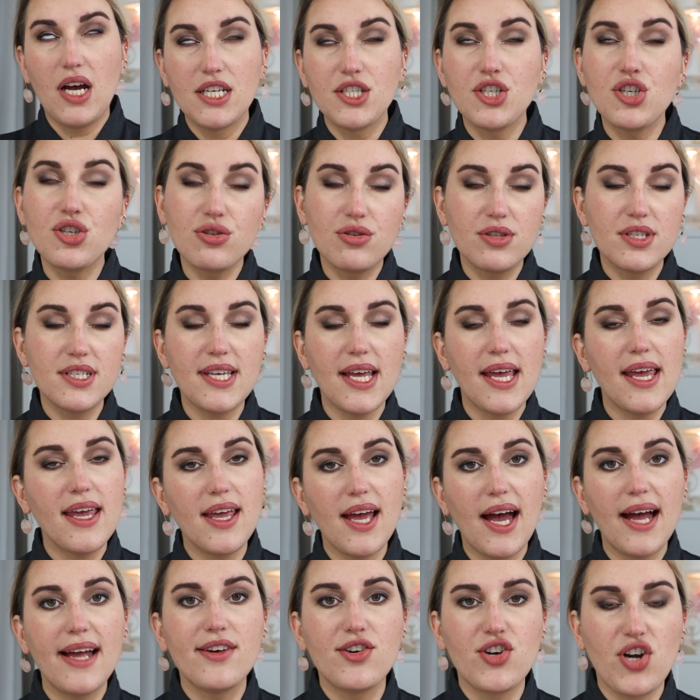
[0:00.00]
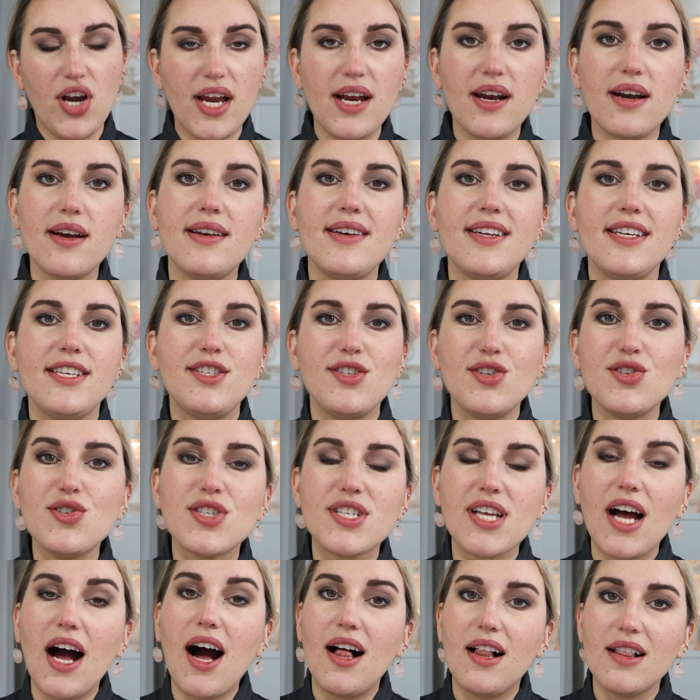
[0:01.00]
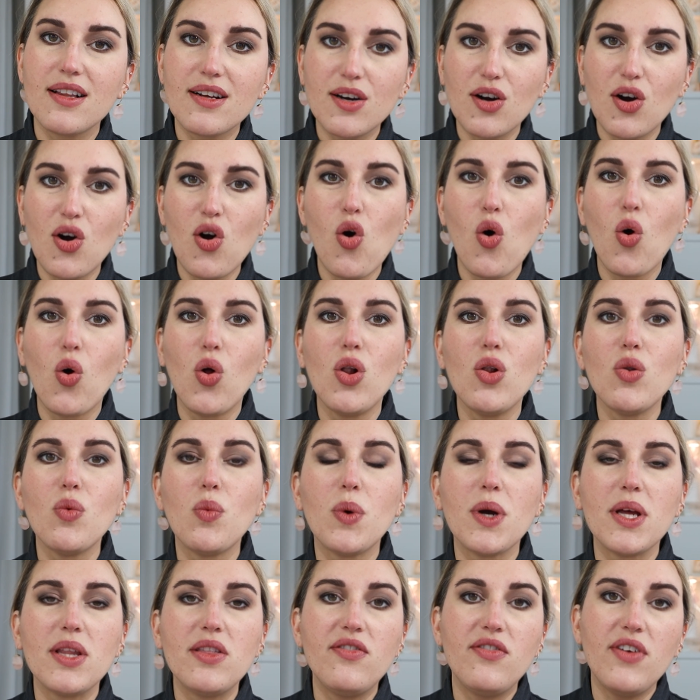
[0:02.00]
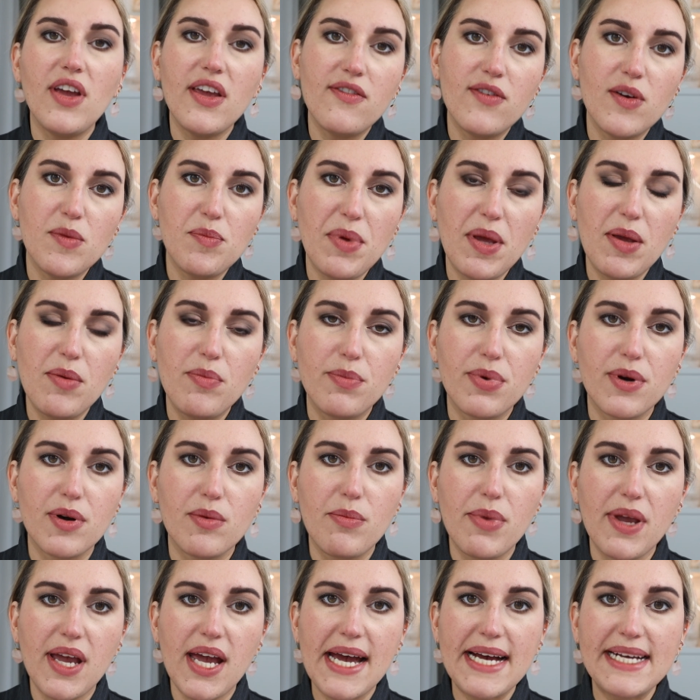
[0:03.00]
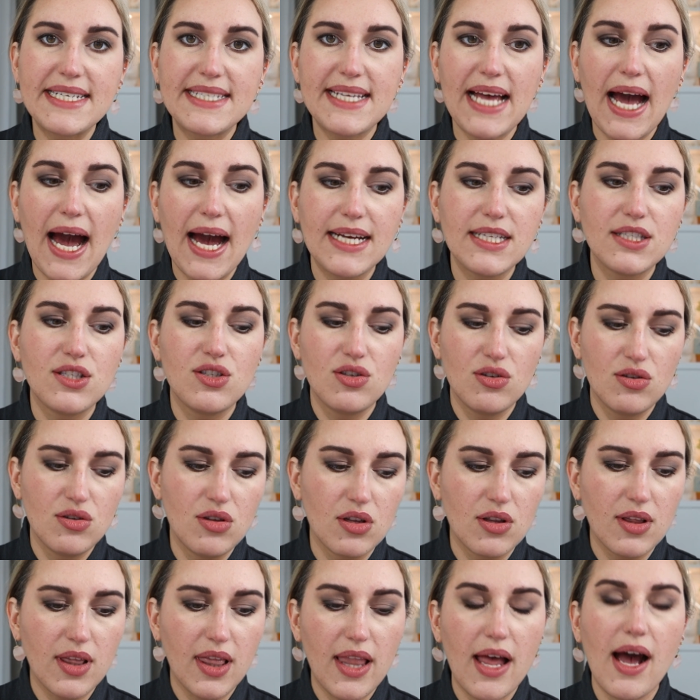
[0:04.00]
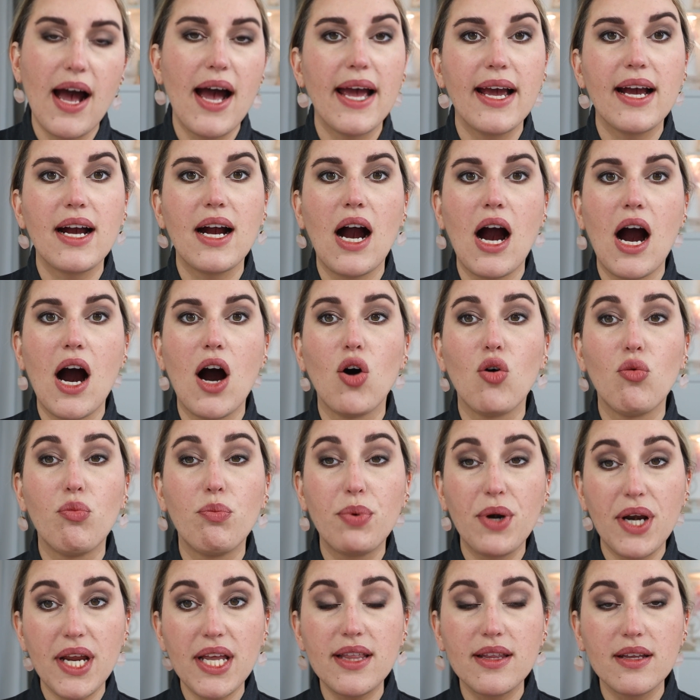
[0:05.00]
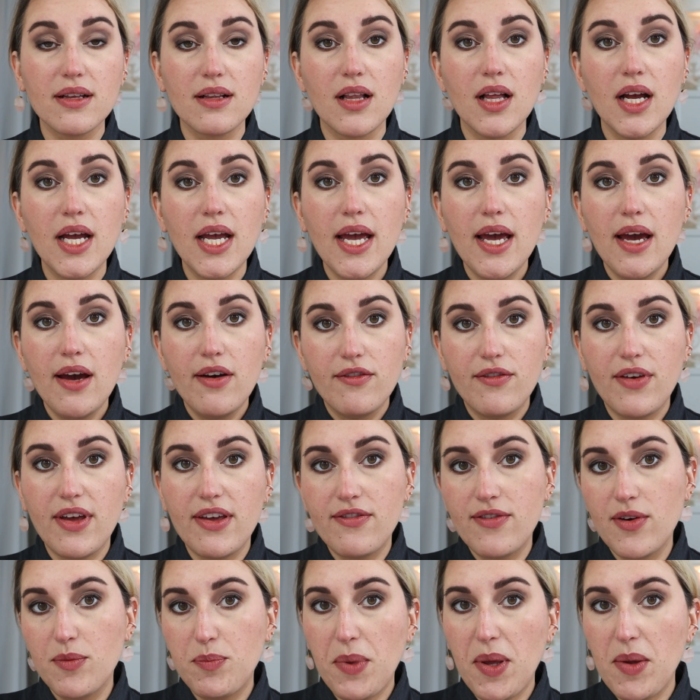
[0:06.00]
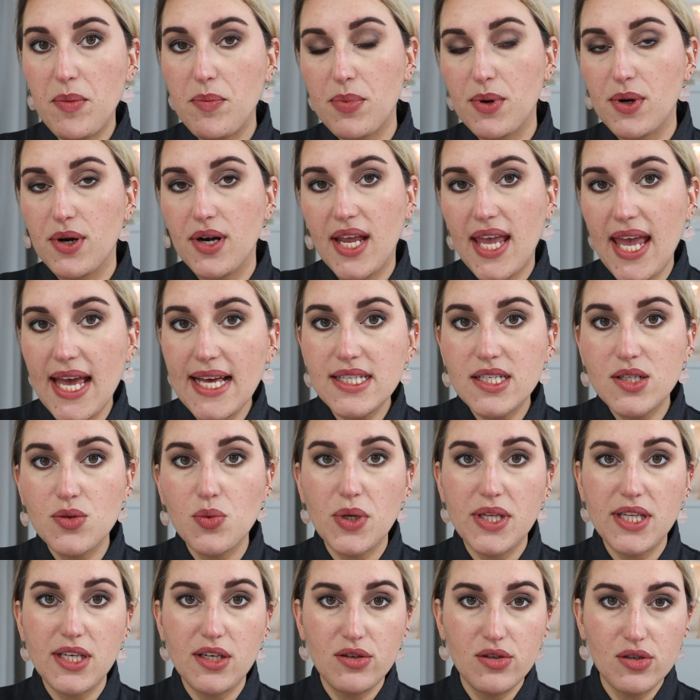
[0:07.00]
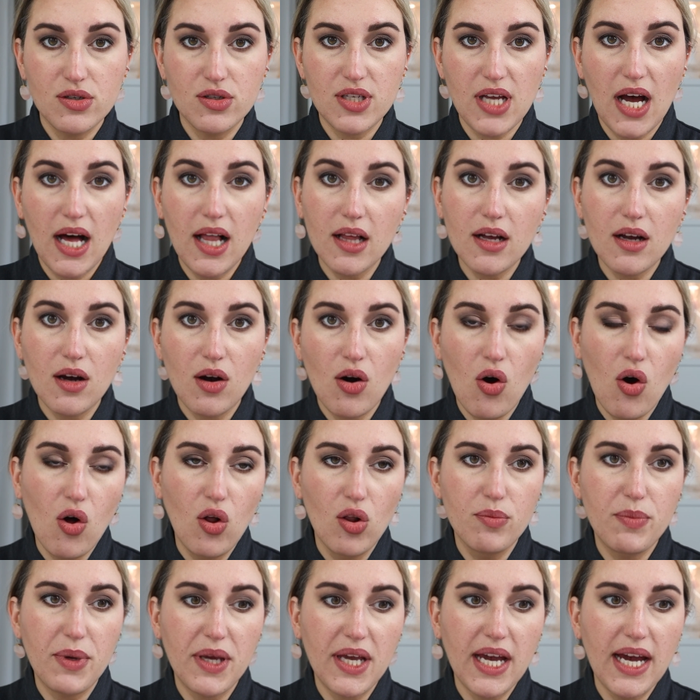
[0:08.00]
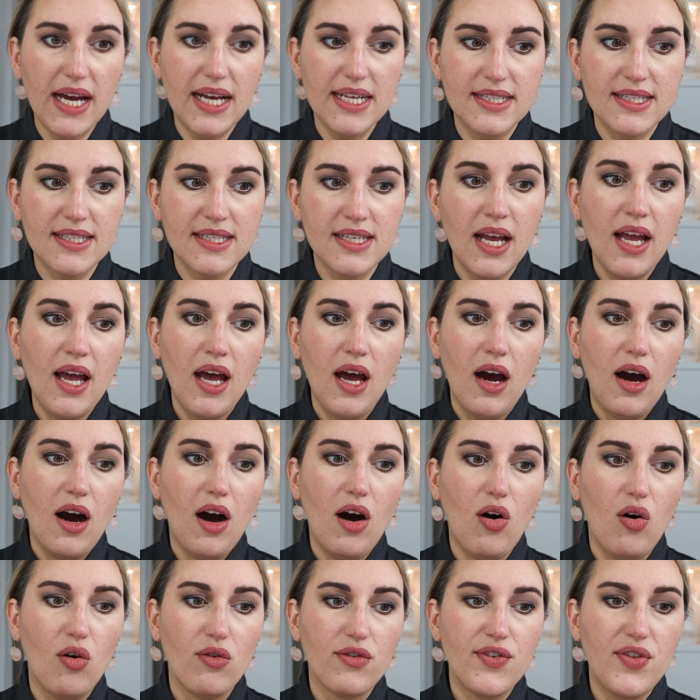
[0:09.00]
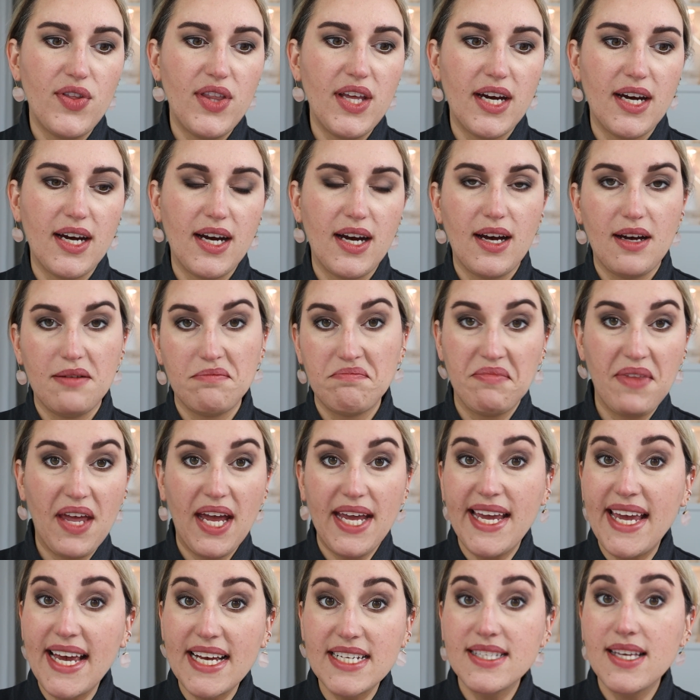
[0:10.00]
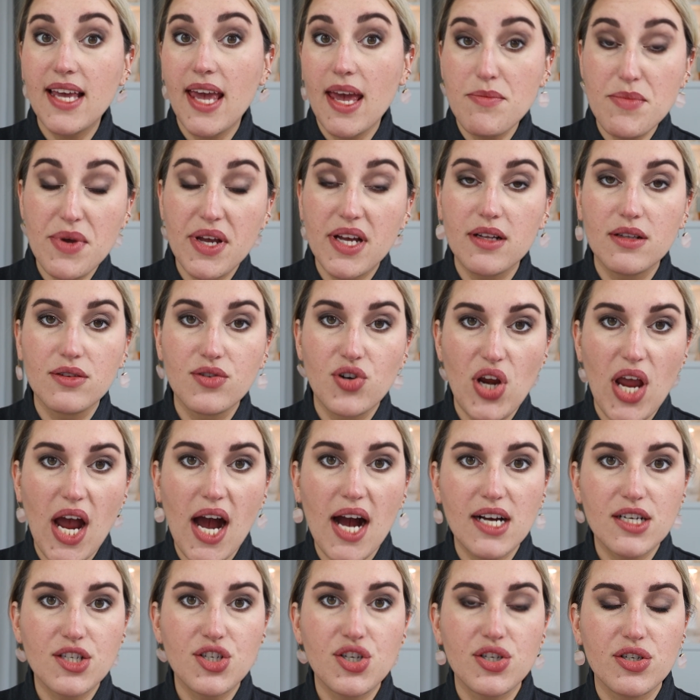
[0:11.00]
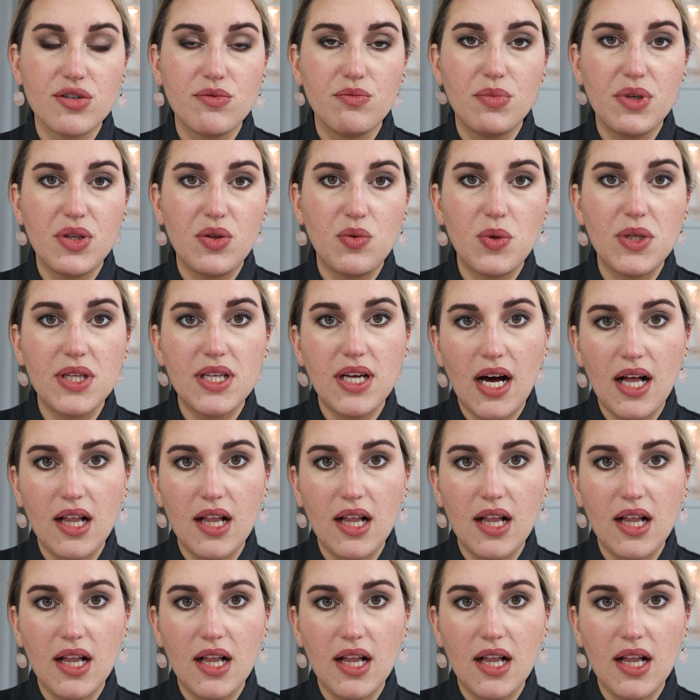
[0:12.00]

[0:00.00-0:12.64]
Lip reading: I should say I rarely use alcohol with wafer paper because I do not like how brittle wafer paper gets when you use alcohol, because of the, I guess, chemical reaction between